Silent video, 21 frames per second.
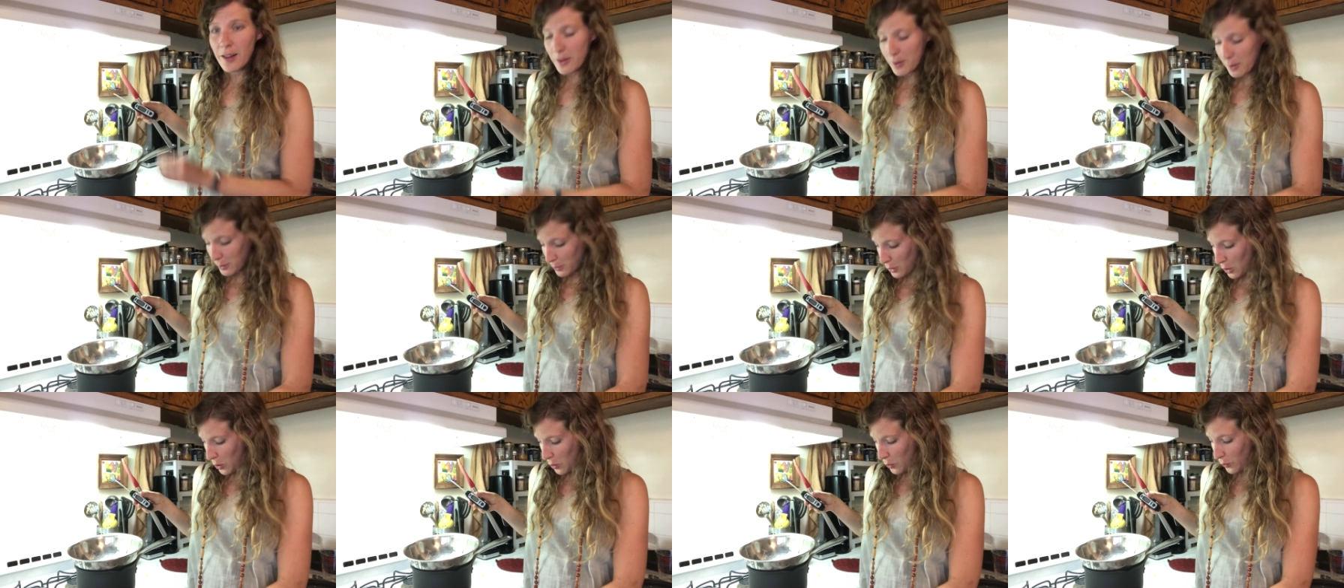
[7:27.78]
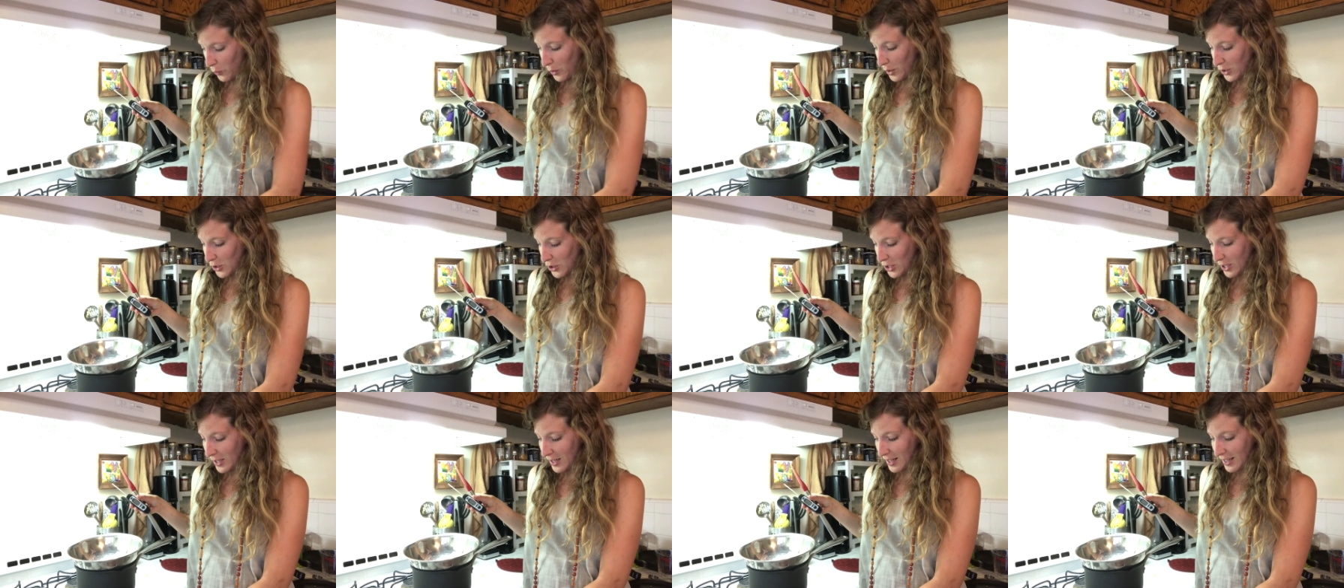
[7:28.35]
the low
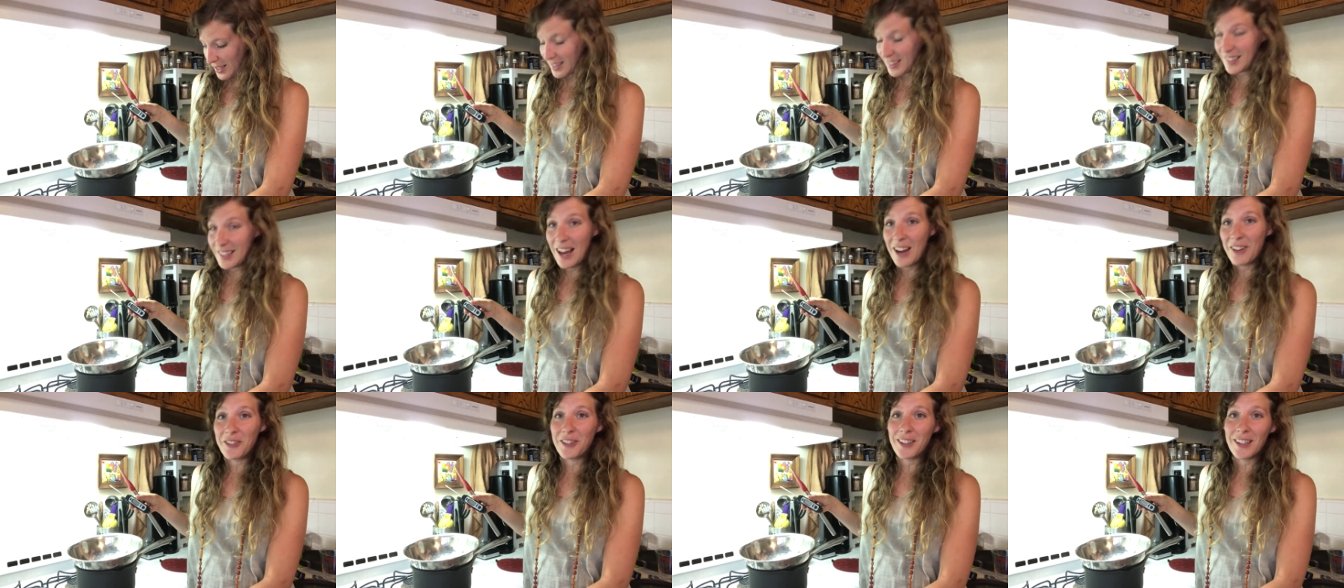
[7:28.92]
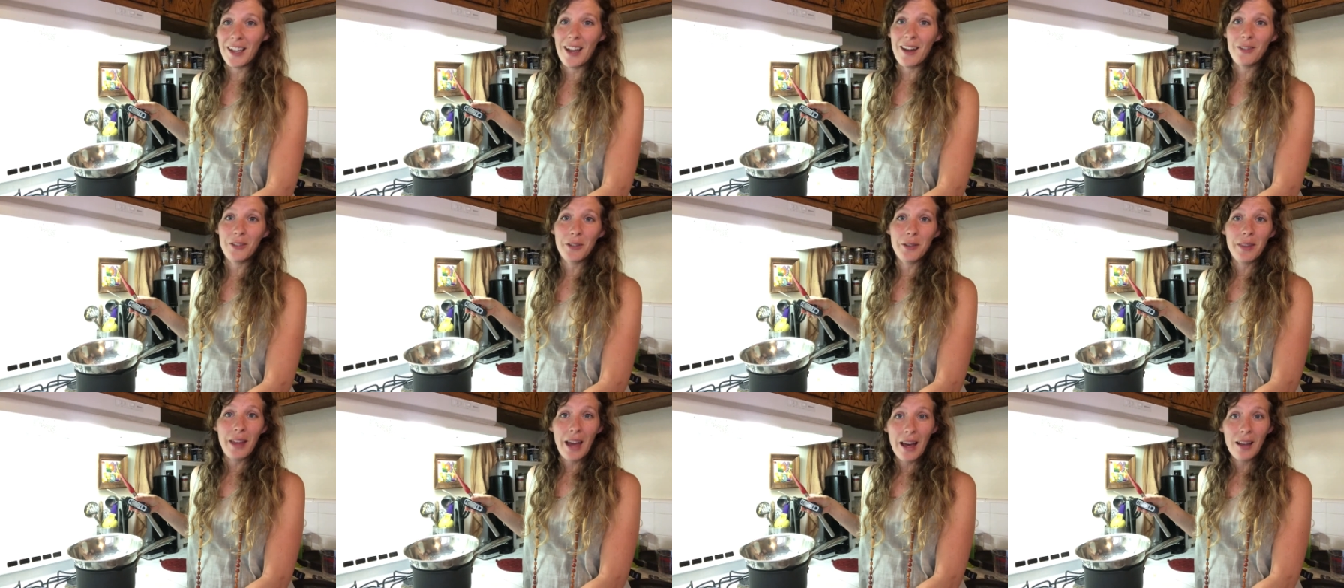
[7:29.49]
function is not really
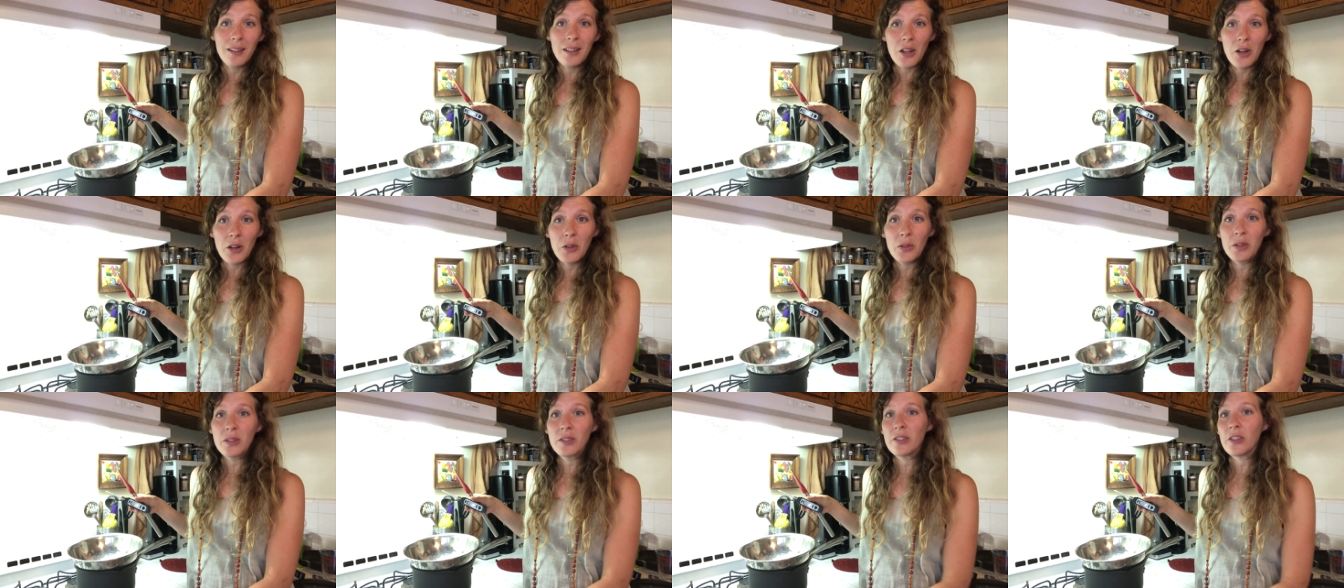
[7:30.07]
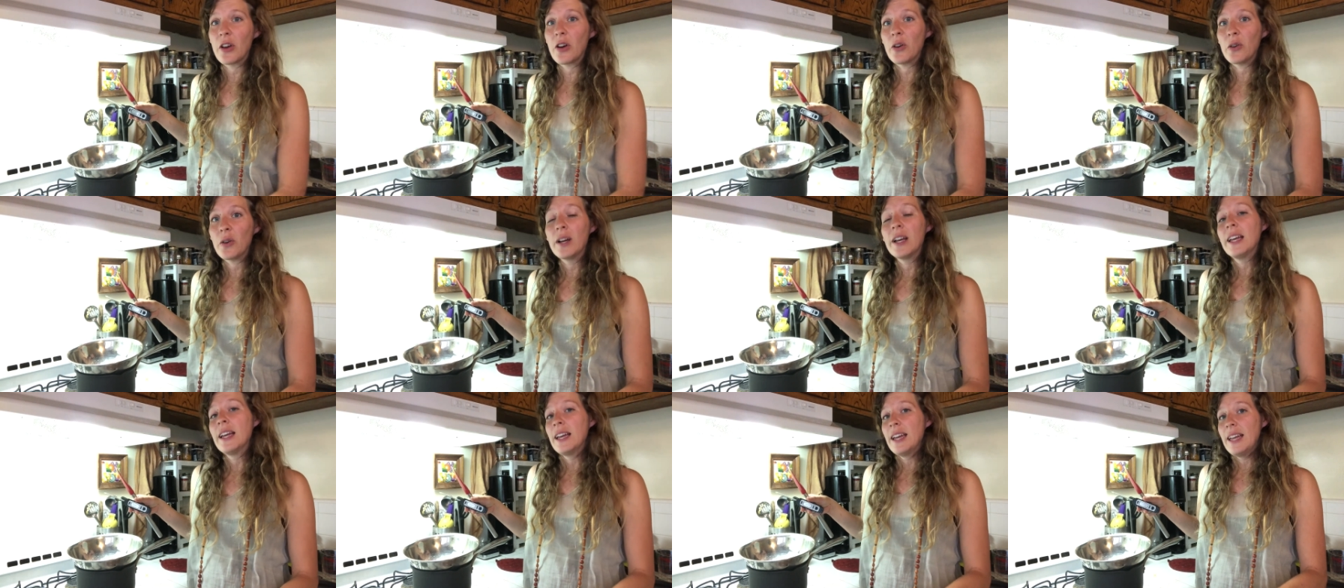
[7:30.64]
ever that low, so
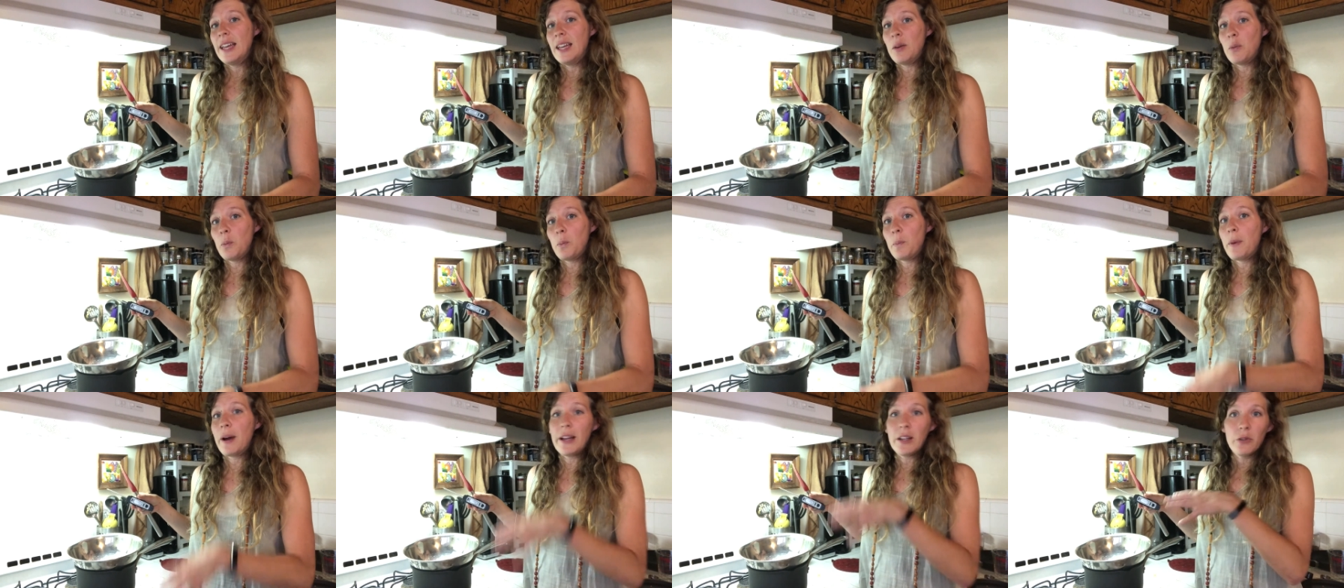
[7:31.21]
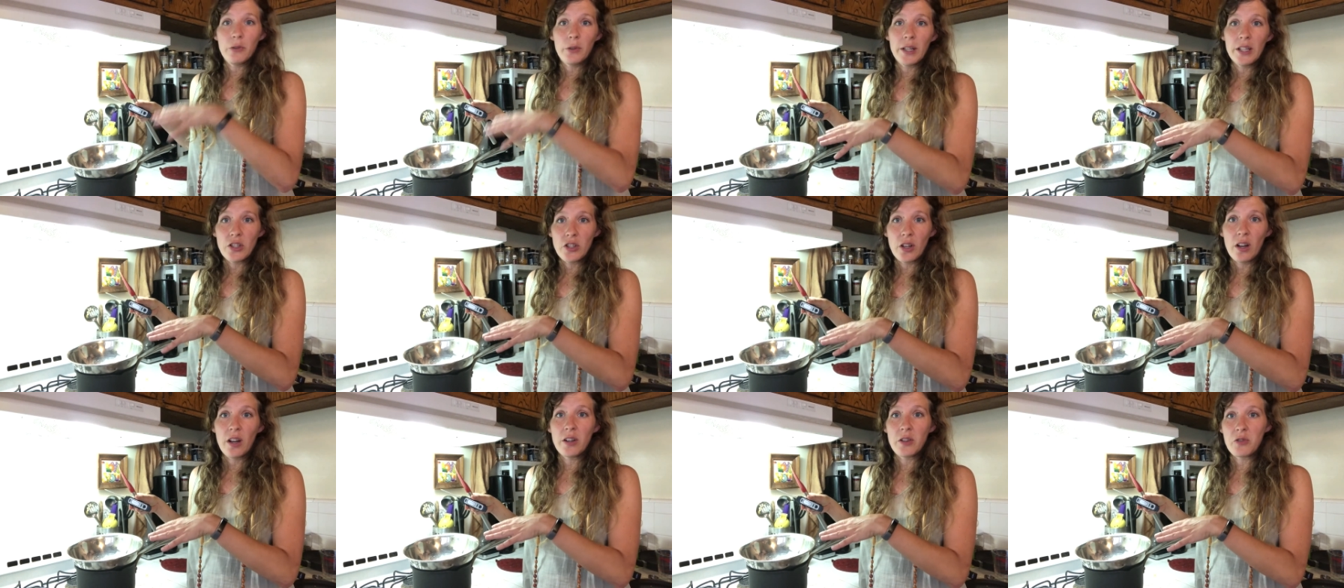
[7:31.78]
it might
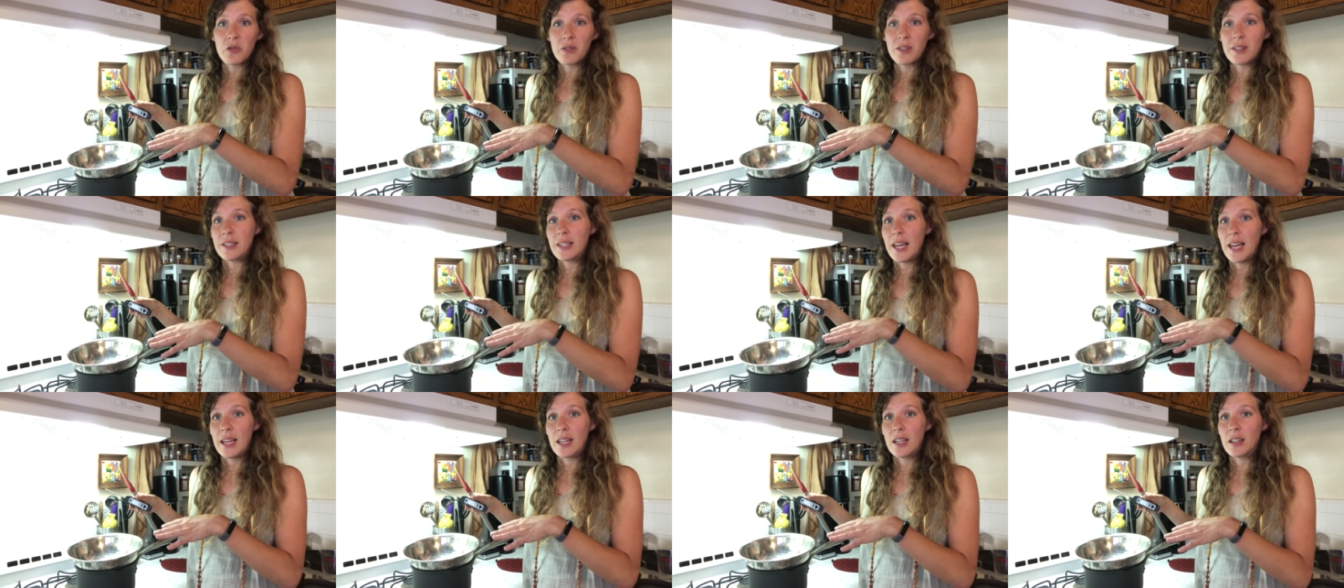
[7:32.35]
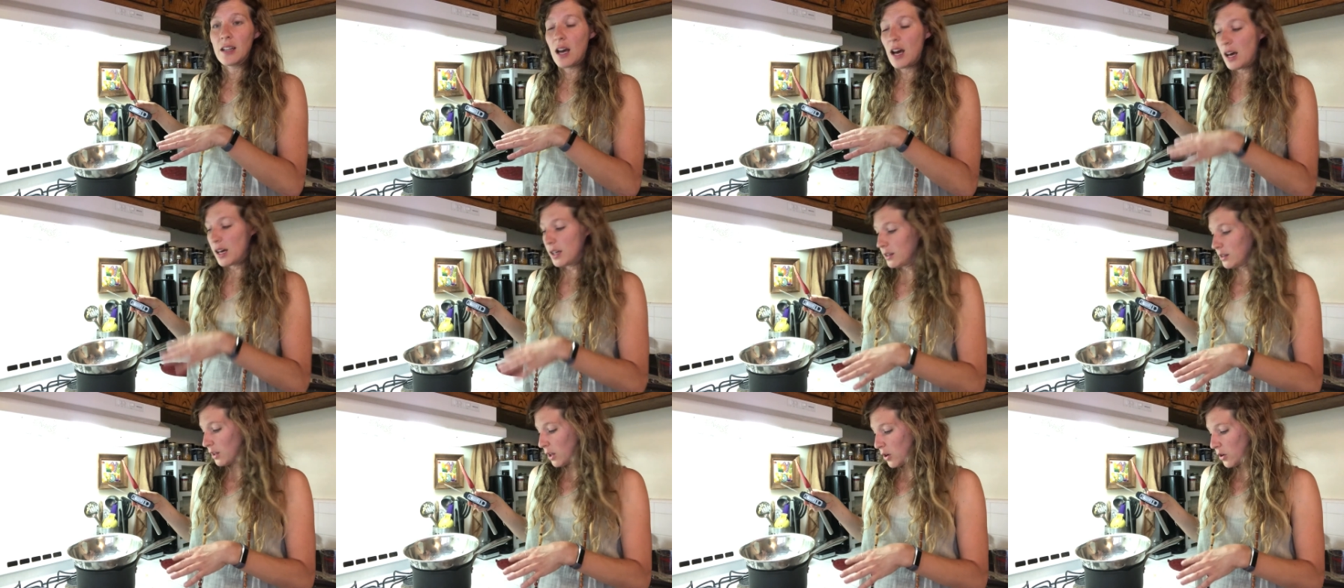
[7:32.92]
reach 110
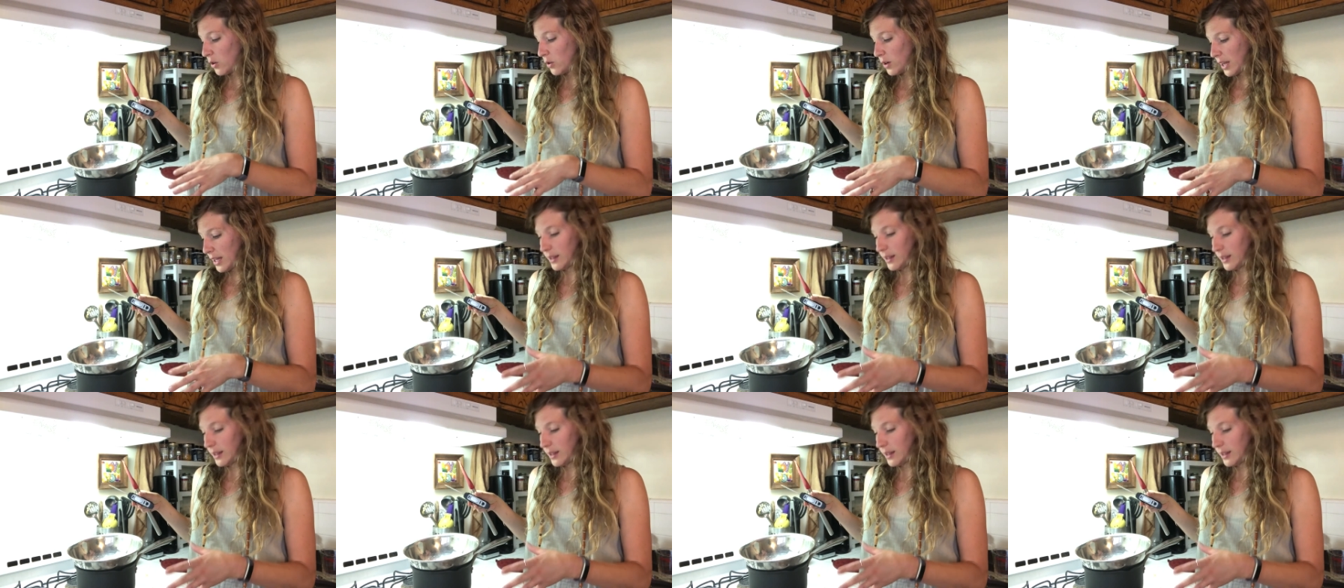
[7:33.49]
on low,